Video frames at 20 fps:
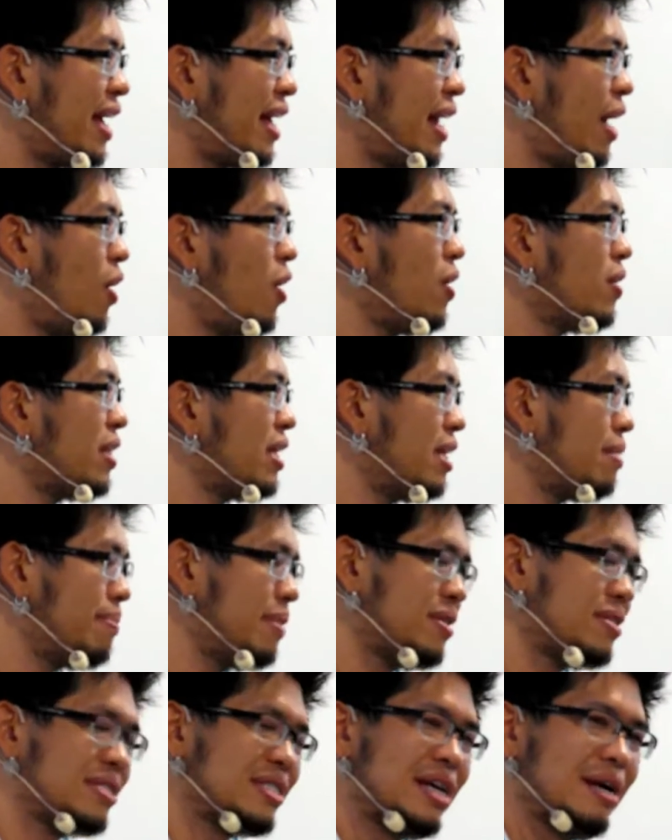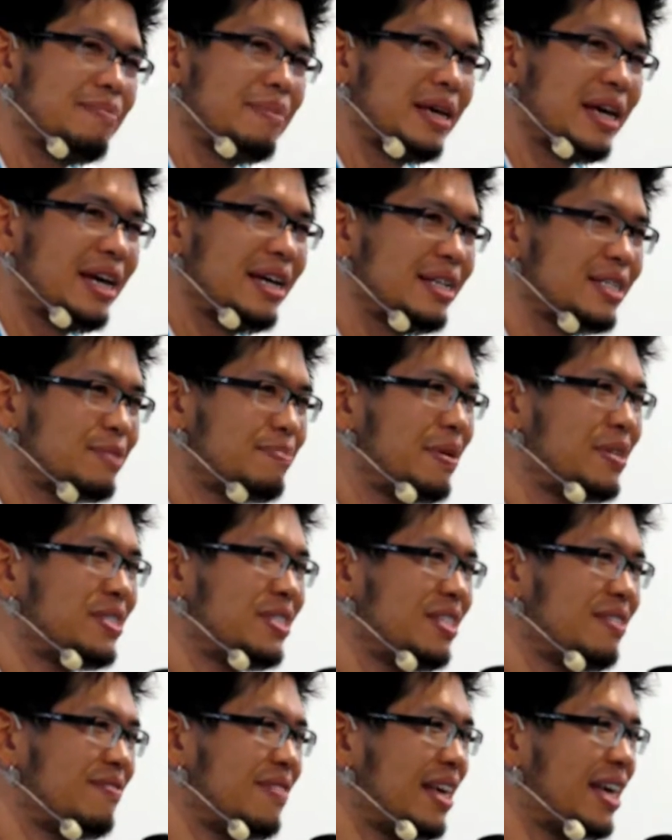at all the emails coming in,
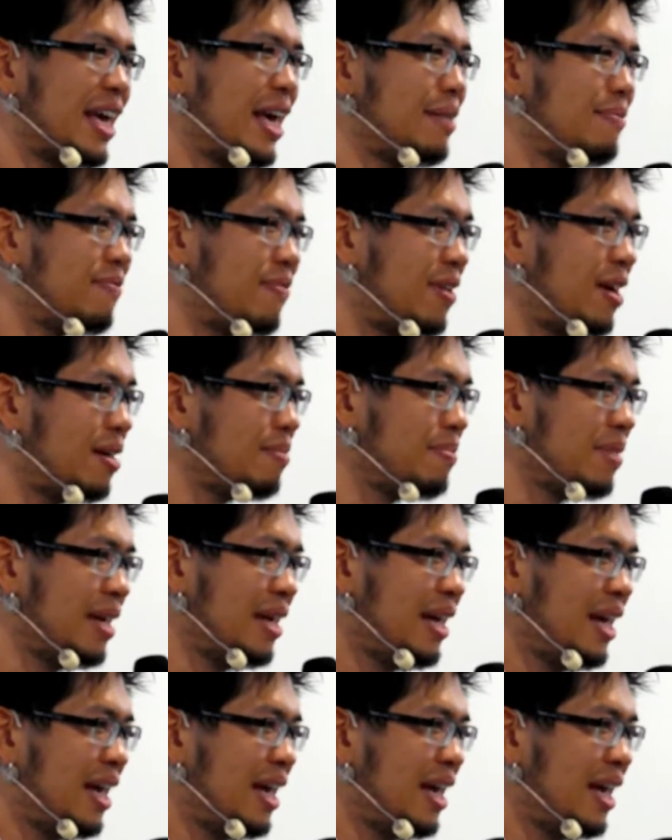especially if they came from